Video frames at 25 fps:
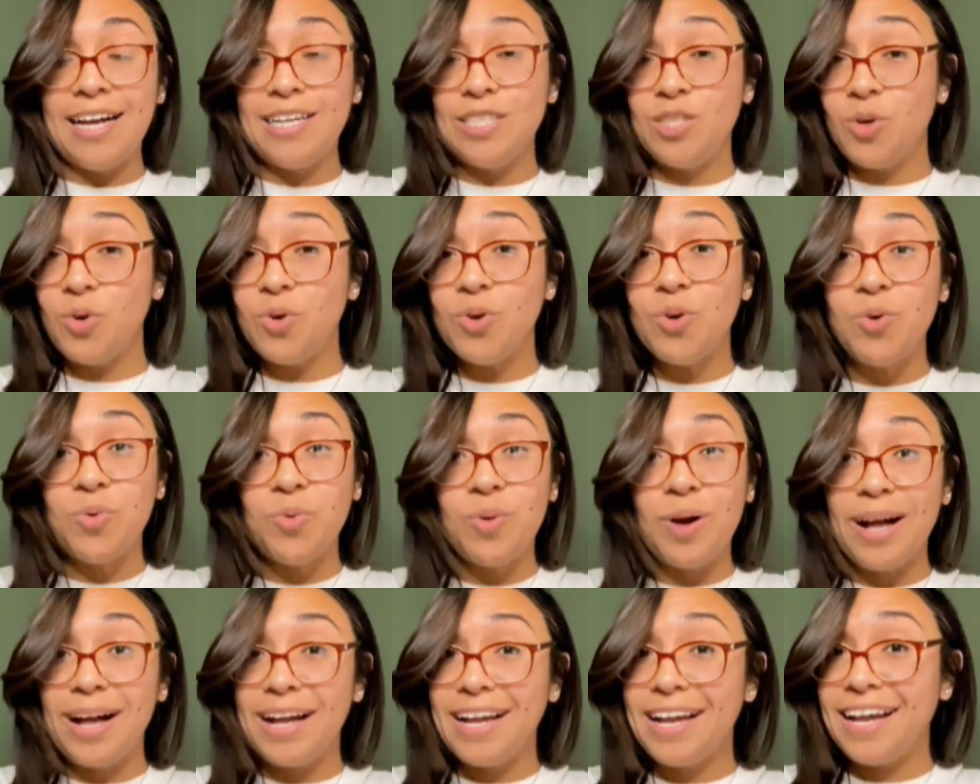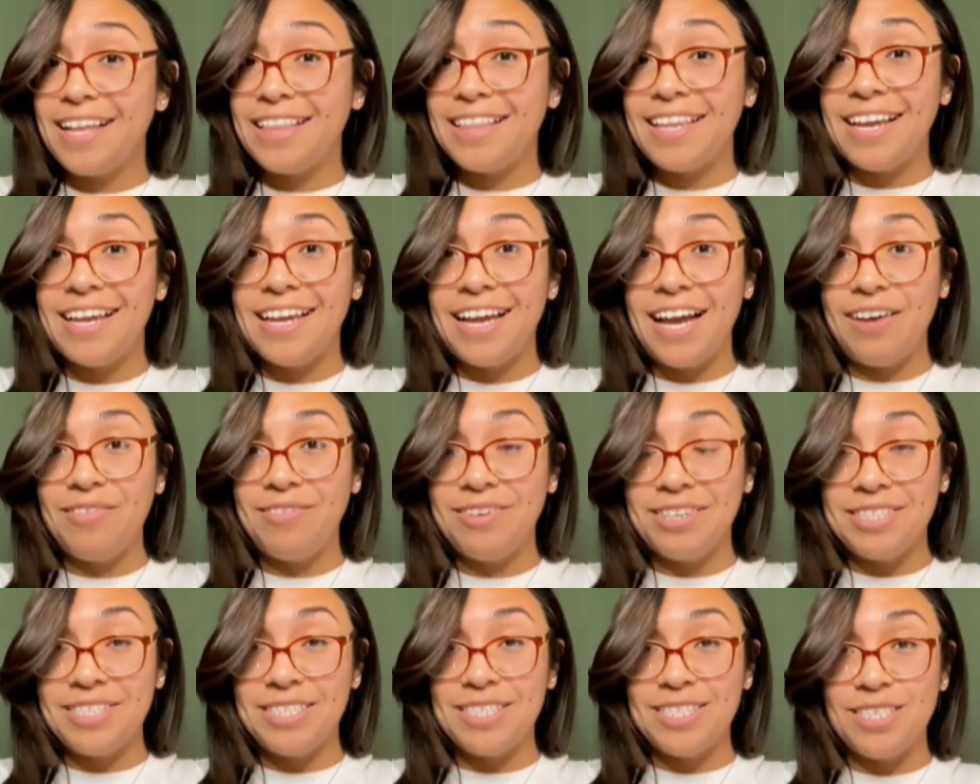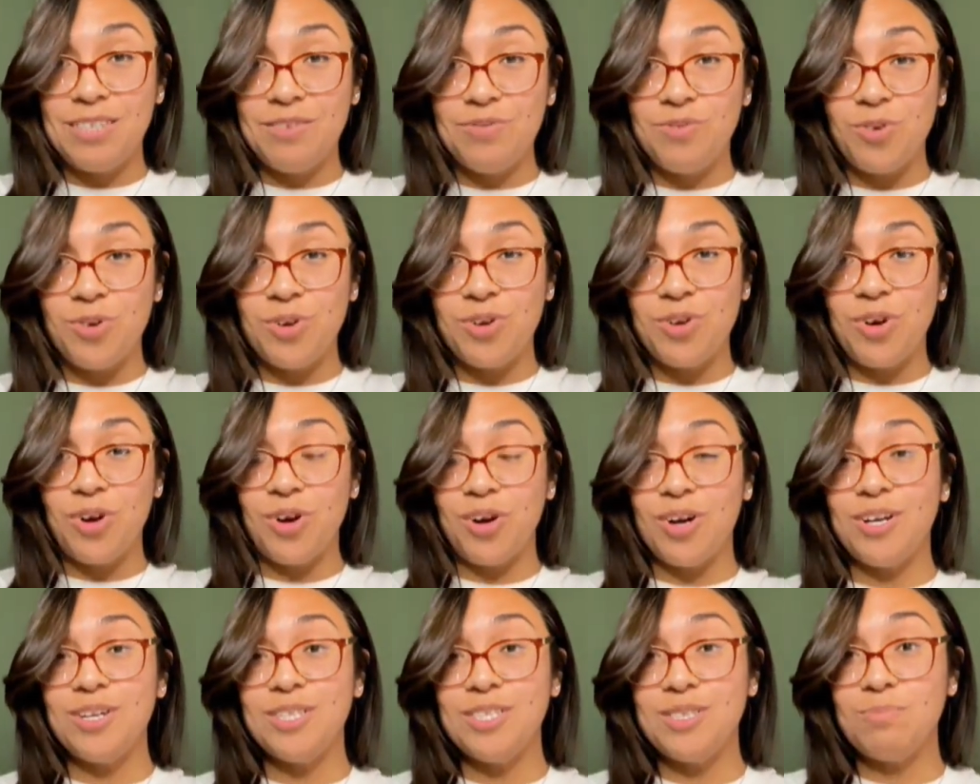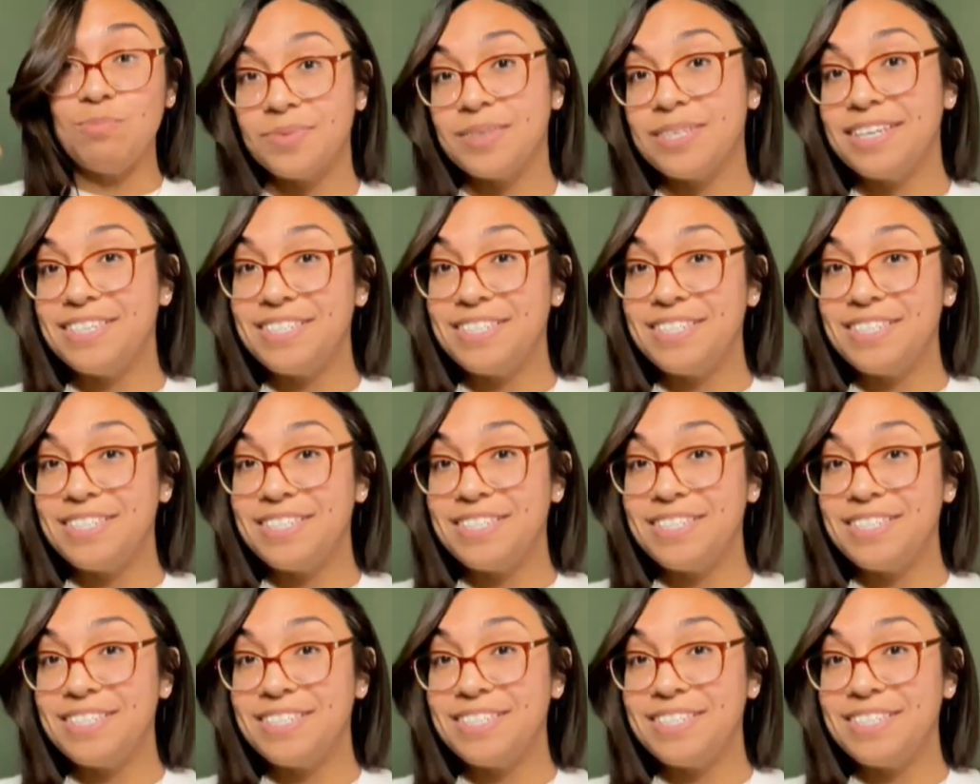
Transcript: I don't know why I like having 64 cards.